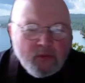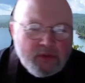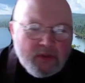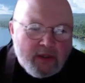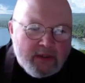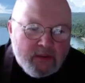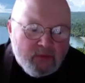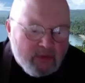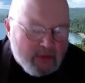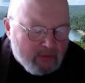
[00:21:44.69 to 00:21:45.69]
we're talking
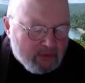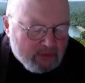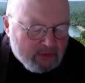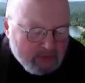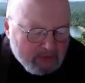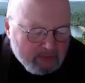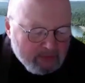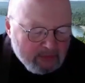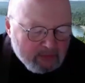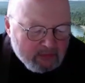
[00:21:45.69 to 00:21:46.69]
with others
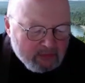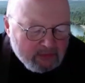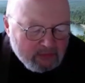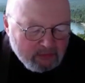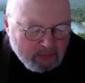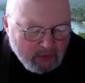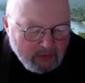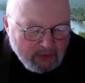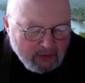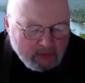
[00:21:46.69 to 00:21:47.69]
and we're
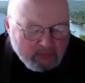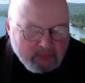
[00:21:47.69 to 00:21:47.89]
pointing out